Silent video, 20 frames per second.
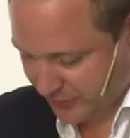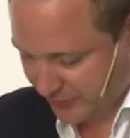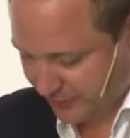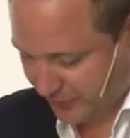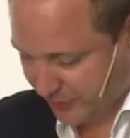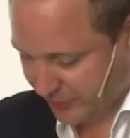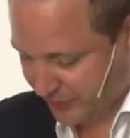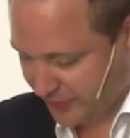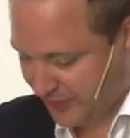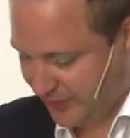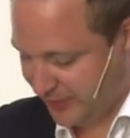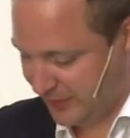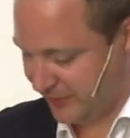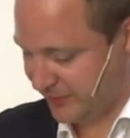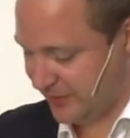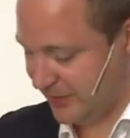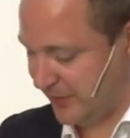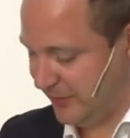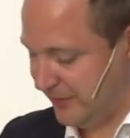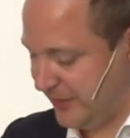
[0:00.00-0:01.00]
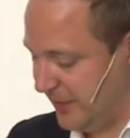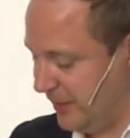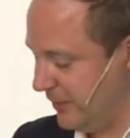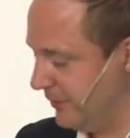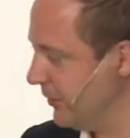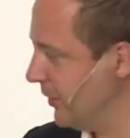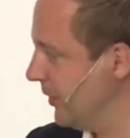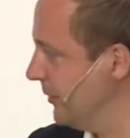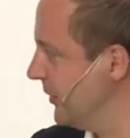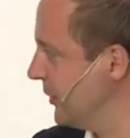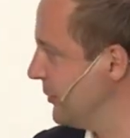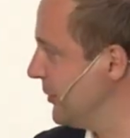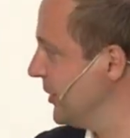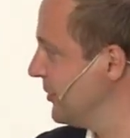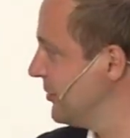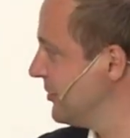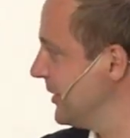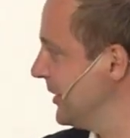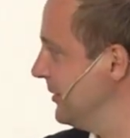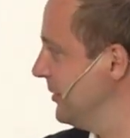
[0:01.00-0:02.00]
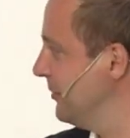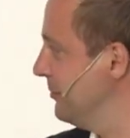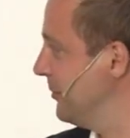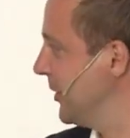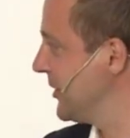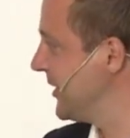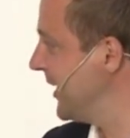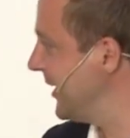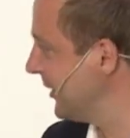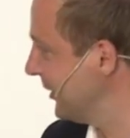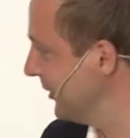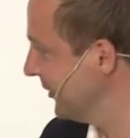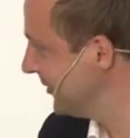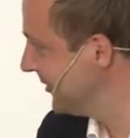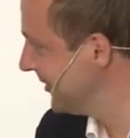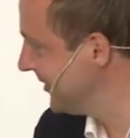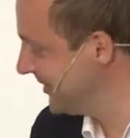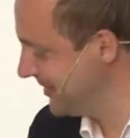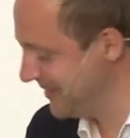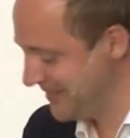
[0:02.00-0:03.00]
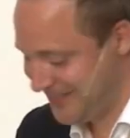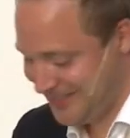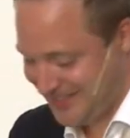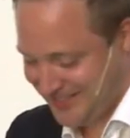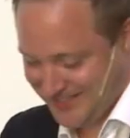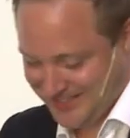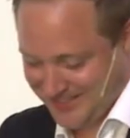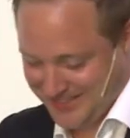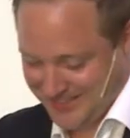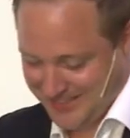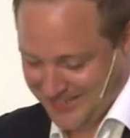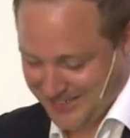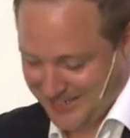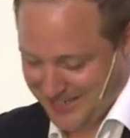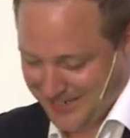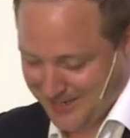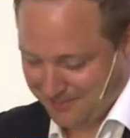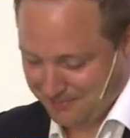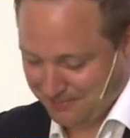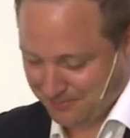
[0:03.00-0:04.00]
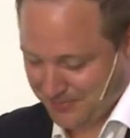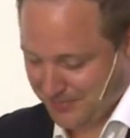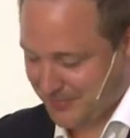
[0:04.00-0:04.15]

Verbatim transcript: University, and he's a native of the great state of Montana. Um,